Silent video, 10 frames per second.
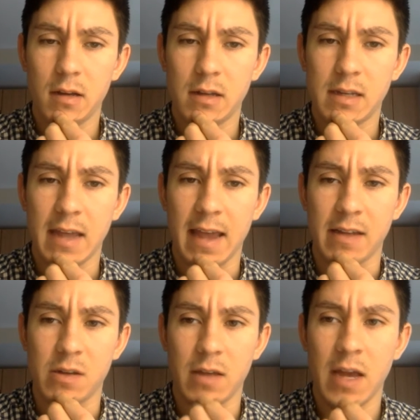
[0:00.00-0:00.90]
to
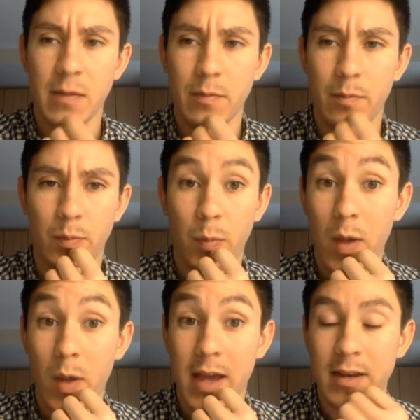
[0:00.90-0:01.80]
answer that.
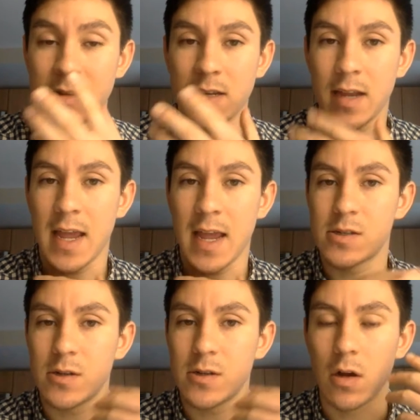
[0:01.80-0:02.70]
But to
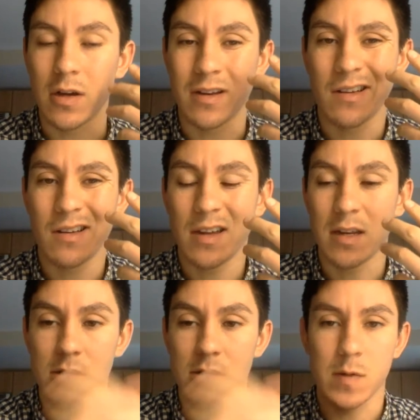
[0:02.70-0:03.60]
answer on in
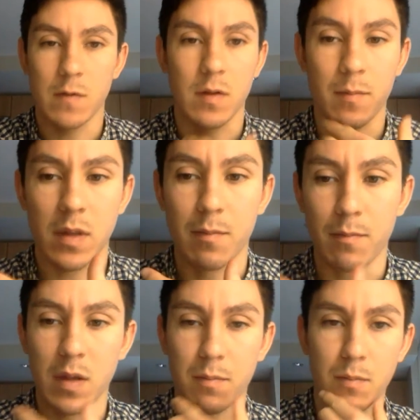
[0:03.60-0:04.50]
terms of the, the,
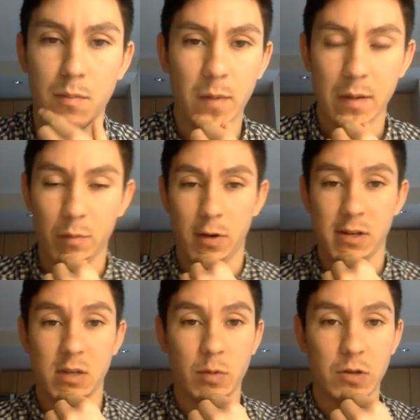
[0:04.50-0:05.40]
the movement
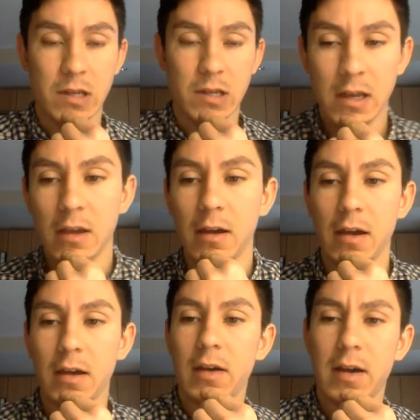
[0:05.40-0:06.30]
principles,
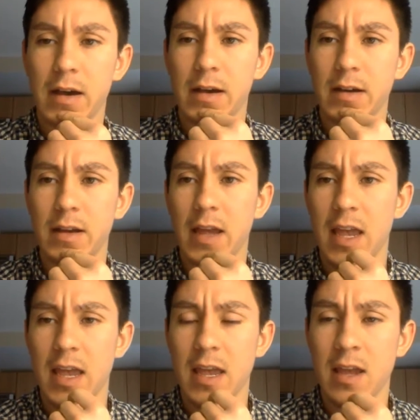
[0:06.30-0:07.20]

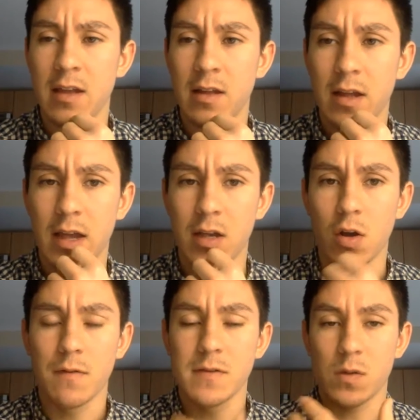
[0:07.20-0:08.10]
a a
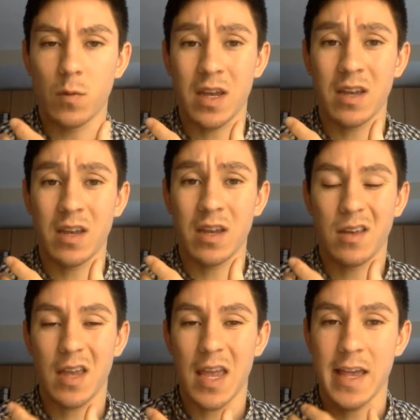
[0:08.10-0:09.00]
golf swing
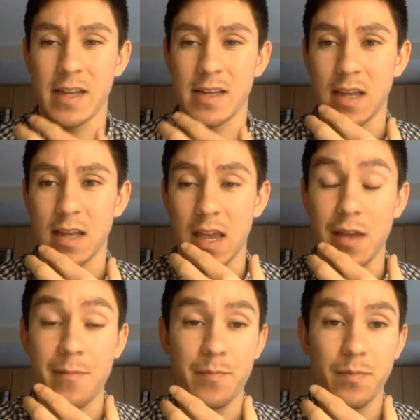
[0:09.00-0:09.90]
and
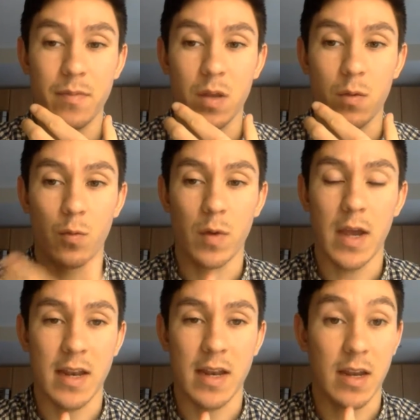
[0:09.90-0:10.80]
a
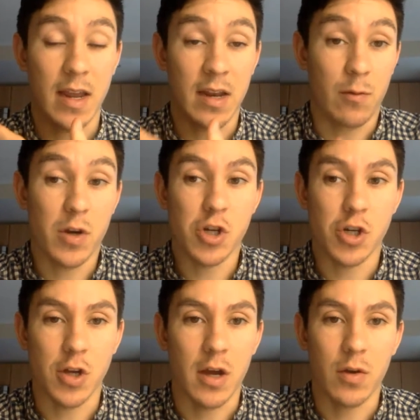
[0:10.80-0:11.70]
and a and a wrist
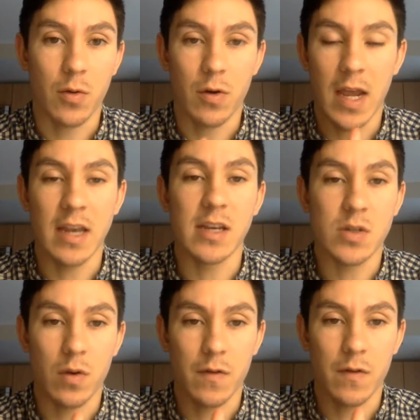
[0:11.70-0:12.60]
shot or any
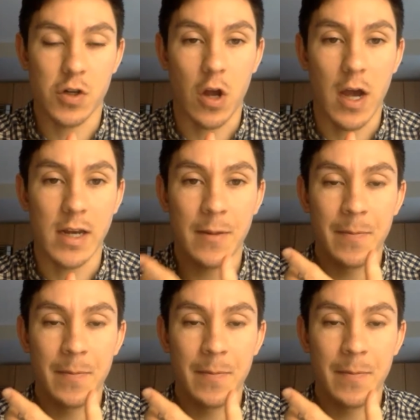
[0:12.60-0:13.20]
sort of shot